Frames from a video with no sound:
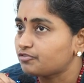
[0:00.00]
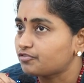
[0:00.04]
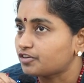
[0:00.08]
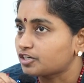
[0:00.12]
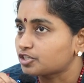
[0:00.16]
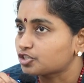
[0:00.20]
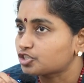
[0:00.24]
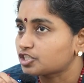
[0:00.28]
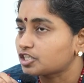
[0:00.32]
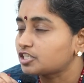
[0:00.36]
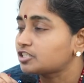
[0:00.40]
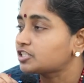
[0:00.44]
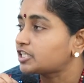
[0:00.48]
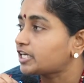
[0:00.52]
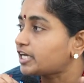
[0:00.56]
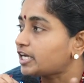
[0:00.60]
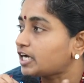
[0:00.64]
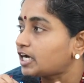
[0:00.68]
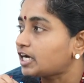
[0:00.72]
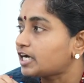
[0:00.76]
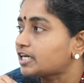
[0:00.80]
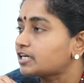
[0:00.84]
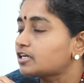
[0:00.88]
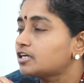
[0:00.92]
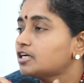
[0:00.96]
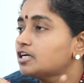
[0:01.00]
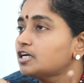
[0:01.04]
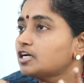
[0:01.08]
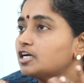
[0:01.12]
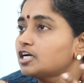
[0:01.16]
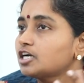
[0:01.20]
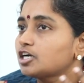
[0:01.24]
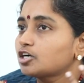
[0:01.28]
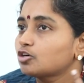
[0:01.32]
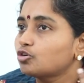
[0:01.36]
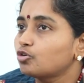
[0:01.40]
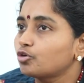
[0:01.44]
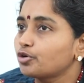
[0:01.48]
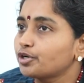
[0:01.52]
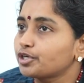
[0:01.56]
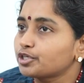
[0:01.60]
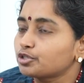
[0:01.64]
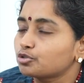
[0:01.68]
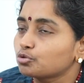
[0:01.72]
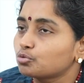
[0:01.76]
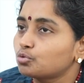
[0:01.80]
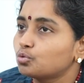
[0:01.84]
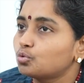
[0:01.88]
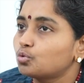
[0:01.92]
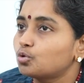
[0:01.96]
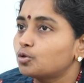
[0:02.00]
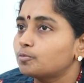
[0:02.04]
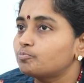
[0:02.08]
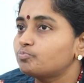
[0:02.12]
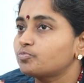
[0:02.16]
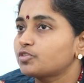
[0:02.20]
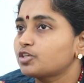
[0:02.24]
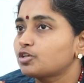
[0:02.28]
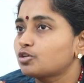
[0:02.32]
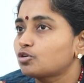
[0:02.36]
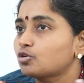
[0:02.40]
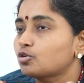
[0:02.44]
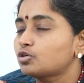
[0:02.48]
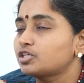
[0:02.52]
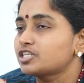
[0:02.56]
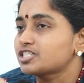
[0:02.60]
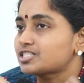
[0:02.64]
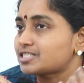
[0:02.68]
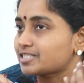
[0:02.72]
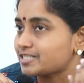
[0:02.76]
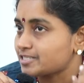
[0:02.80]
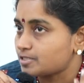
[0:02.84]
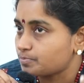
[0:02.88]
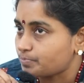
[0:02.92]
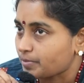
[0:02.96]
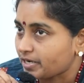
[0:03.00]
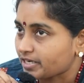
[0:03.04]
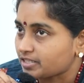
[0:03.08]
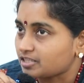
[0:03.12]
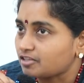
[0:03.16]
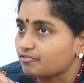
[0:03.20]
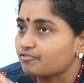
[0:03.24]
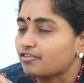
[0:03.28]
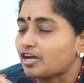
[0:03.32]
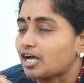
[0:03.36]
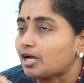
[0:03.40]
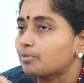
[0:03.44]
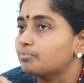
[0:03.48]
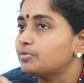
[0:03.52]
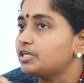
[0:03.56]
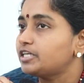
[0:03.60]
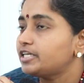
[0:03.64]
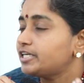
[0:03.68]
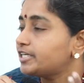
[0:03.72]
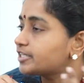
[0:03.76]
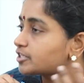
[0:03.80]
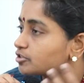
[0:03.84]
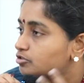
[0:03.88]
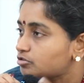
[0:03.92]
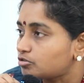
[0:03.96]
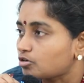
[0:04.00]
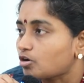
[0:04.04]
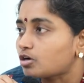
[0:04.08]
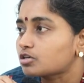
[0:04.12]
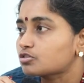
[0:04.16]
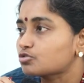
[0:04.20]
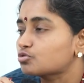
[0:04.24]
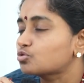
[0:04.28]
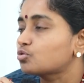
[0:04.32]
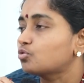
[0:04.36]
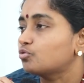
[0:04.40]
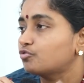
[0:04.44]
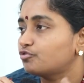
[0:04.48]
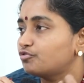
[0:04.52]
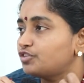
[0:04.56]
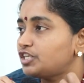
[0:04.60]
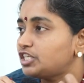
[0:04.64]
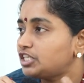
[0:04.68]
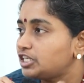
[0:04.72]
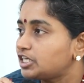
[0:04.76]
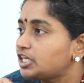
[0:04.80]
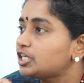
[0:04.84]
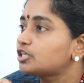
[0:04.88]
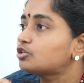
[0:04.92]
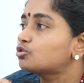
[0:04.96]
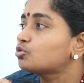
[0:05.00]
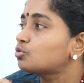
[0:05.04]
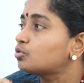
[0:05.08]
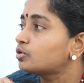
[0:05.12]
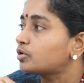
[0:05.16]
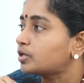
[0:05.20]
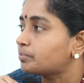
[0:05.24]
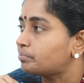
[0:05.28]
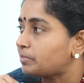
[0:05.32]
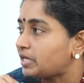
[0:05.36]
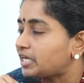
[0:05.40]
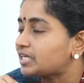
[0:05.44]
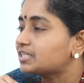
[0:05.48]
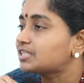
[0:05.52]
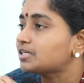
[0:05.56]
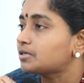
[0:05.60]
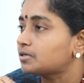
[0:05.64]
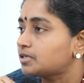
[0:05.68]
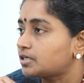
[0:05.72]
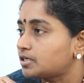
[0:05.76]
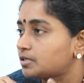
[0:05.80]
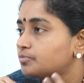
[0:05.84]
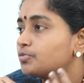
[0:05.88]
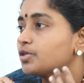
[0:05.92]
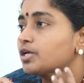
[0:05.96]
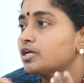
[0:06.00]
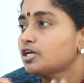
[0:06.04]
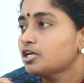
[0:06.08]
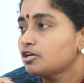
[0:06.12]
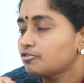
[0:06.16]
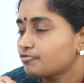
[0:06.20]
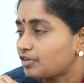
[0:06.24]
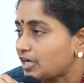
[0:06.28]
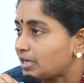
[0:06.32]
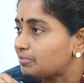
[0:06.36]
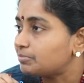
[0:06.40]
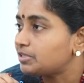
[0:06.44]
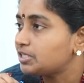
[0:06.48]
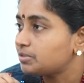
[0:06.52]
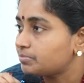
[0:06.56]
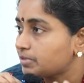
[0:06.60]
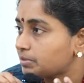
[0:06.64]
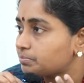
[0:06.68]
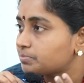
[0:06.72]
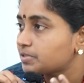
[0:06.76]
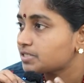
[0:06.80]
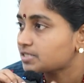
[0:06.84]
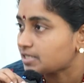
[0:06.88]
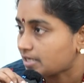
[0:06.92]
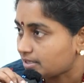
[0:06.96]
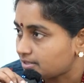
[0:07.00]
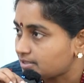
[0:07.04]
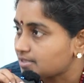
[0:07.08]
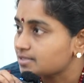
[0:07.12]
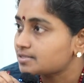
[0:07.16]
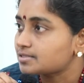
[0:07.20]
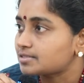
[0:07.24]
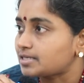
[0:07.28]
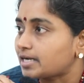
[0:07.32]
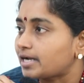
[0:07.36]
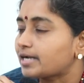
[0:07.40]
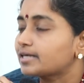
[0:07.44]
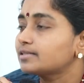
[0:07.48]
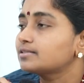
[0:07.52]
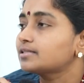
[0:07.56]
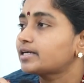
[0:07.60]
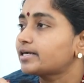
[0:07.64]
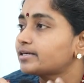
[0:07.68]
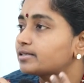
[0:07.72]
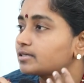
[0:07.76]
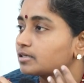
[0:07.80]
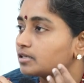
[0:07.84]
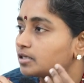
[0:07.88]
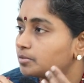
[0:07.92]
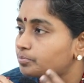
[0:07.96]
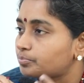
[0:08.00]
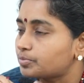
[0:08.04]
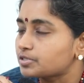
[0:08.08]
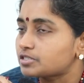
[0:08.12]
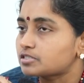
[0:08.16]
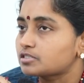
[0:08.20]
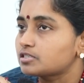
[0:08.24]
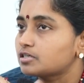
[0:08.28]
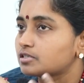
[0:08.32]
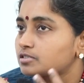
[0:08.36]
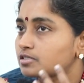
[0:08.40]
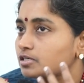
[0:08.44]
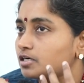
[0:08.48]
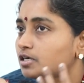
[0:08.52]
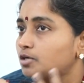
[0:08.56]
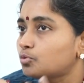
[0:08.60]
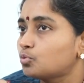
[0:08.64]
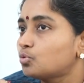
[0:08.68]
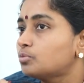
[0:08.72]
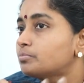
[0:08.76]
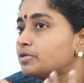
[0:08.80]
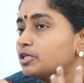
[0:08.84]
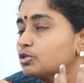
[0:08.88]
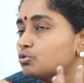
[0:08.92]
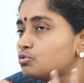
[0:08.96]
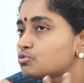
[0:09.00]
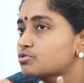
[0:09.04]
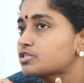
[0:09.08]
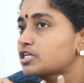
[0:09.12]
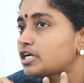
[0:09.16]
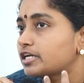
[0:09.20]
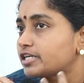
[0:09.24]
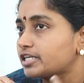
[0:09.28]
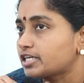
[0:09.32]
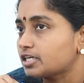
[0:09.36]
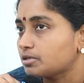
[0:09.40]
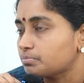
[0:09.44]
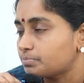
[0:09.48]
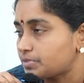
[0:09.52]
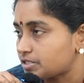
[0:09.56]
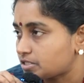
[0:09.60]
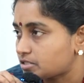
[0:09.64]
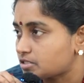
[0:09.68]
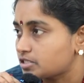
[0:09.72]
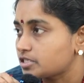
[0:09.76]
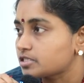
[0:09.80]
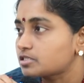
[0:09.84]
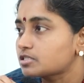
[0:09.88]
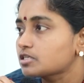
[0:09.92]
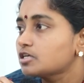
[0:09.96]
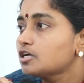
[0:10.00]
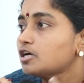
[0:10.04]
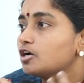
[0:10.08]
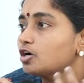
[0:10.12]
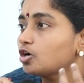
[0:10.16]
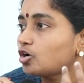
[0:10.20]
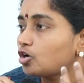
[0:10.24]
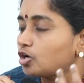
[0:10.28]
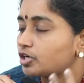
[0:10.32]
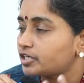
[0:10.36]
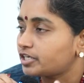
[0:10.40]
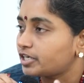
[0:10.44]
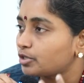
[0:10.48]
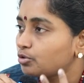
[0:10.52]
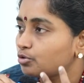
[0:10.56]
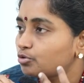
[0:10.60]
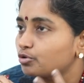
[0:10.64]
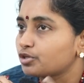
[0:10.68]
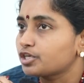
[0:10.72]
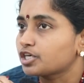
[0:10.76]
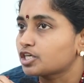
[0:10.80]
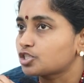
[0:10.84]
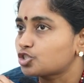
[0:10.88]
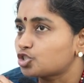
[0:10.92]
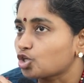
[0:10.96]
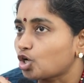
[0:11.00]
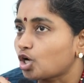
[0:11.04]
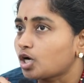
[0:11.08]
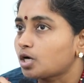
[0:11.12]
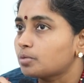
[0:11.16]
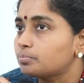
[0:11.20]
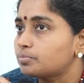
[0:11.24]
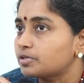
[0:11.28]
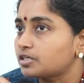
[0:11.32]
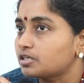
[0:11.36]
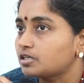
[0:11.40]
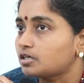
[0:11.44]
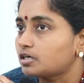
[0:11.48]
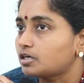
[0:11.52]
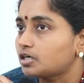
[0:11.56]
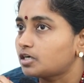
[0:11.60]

function, they are going to, disrespect the family. It is not so. We need to make the family members understand that a woman who's running a business or doing a job